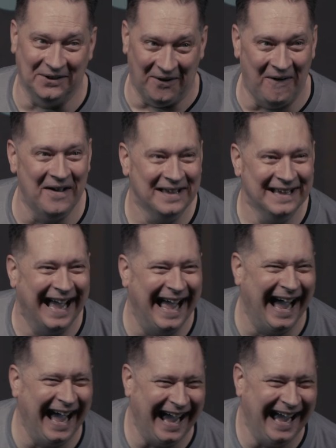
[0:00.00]
though.
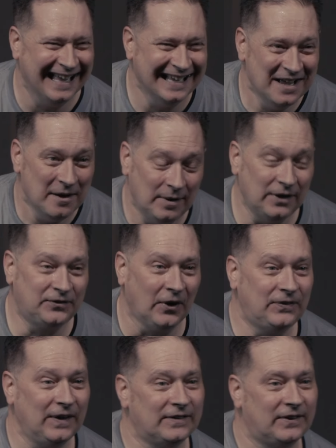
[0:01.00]
The
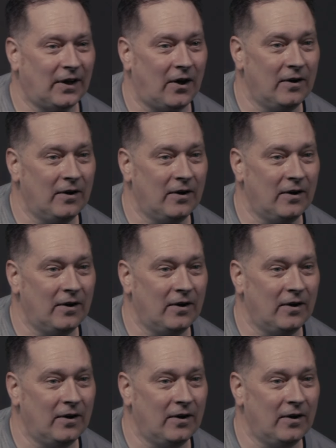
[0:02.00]
truth is